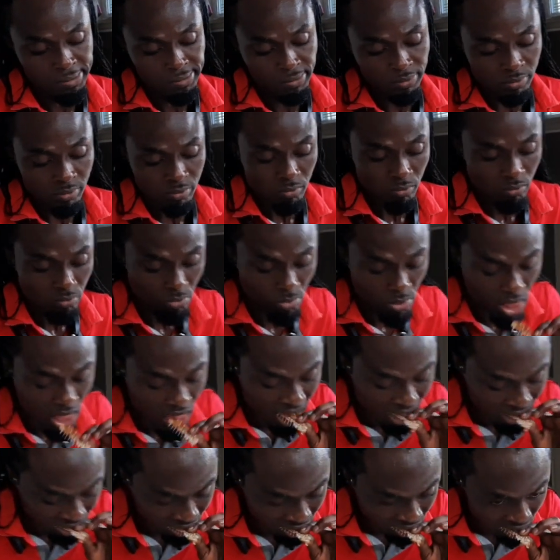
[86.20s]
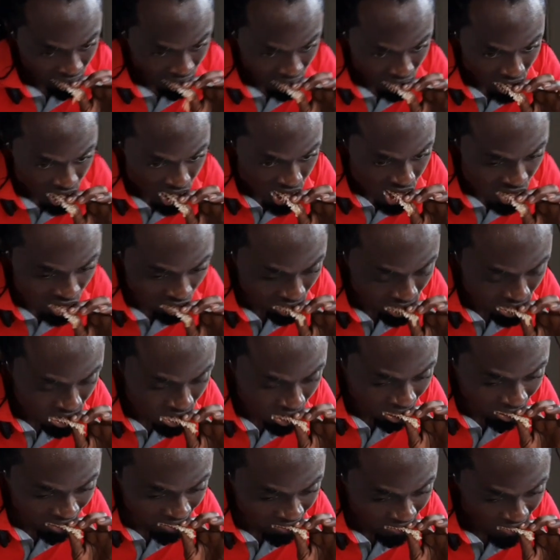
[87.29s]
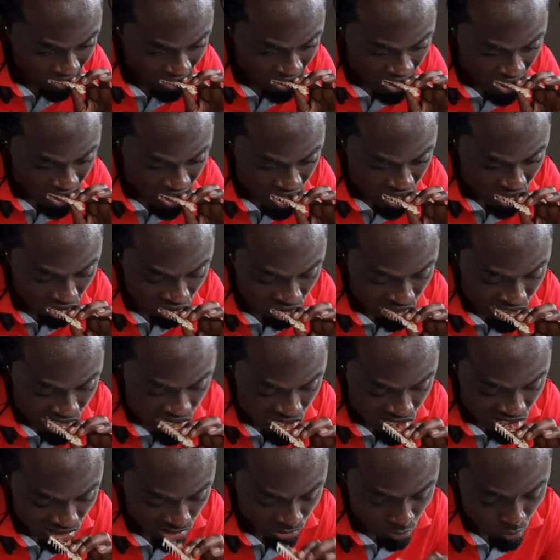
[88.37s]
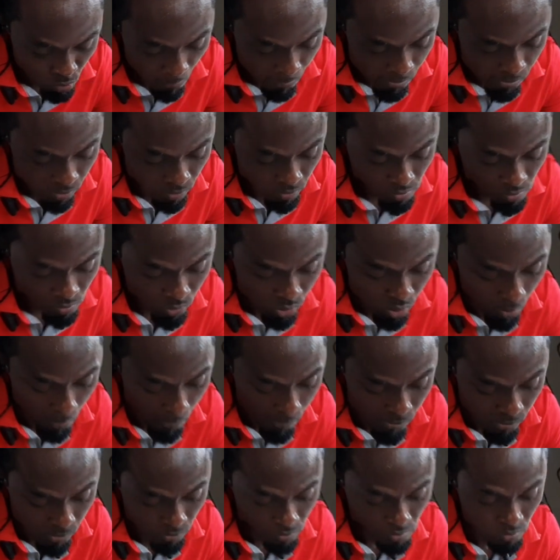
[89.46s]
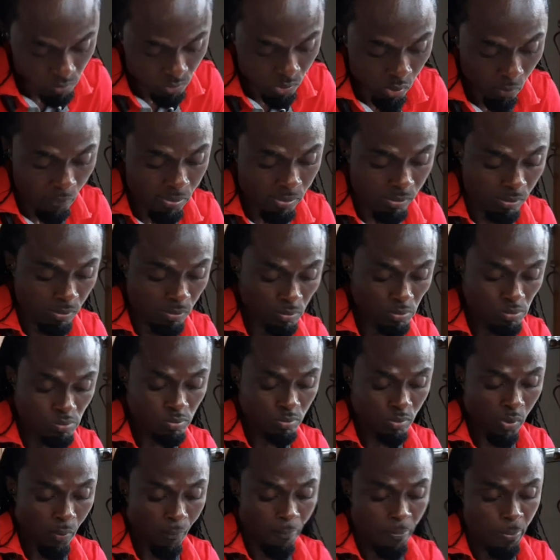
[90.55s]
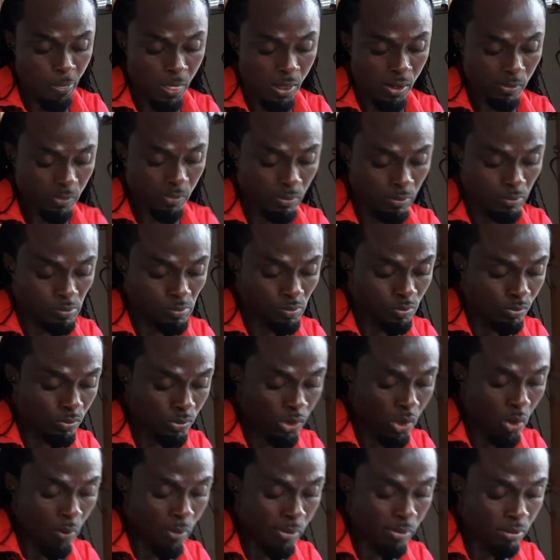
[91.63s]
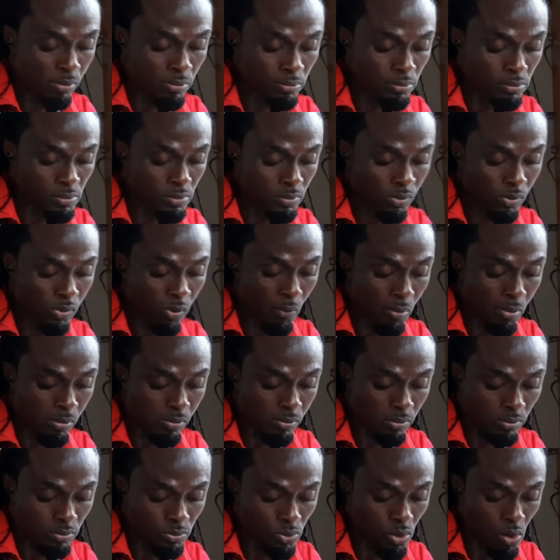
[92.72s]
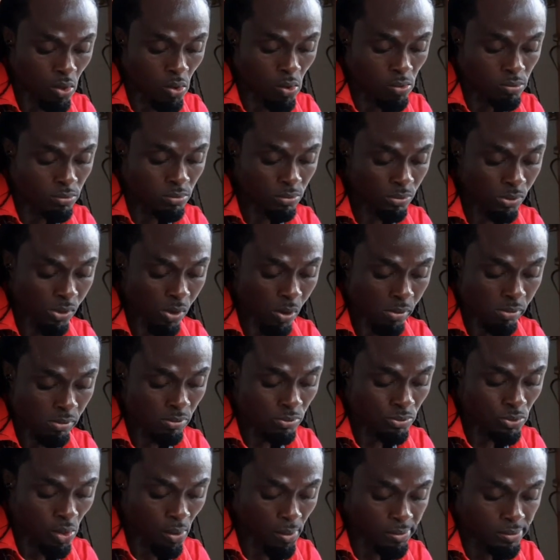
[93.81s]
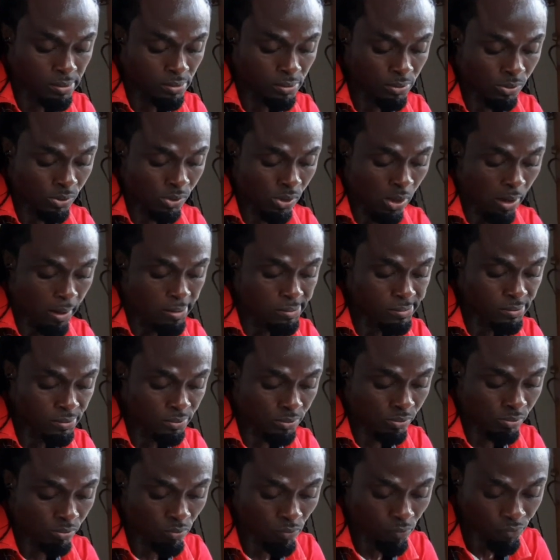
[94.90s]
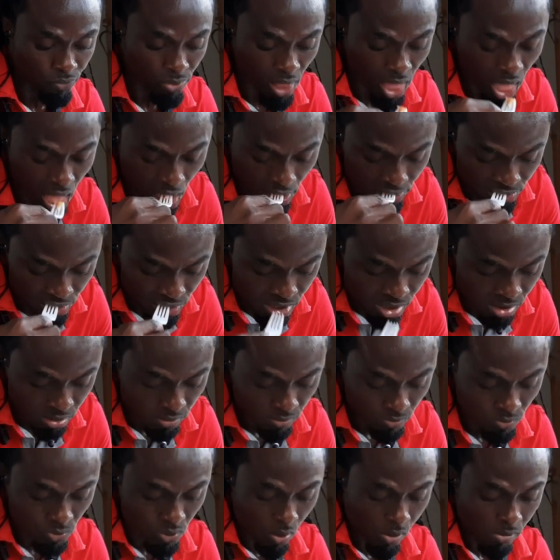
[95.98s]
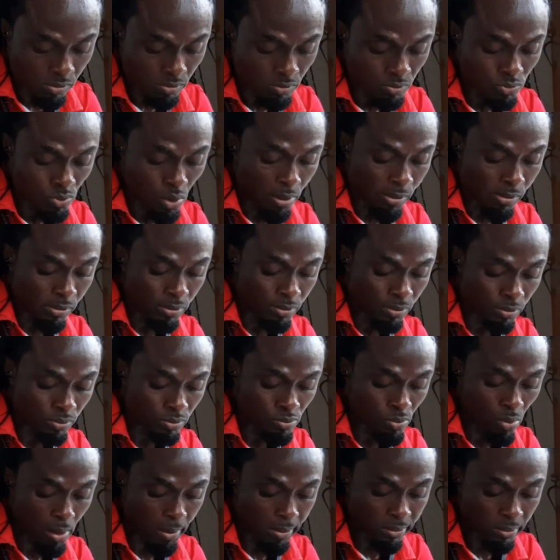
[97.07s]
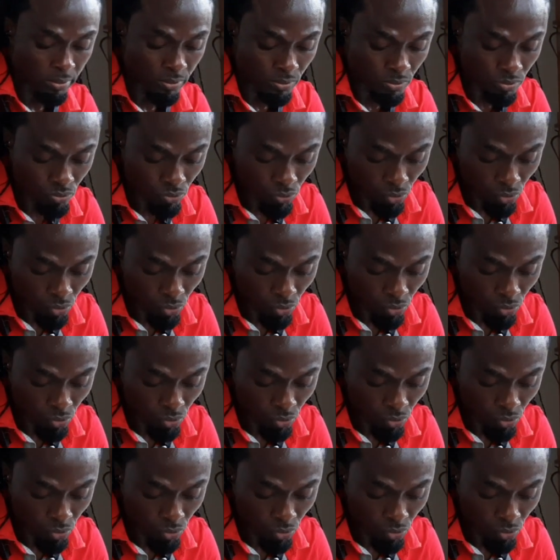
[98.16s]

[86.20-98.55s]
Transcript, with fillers: No, I, I wanted to shed some light. Um, I understand that there, there are some changes concerning the funeral. So I want you to shed some light on the changes.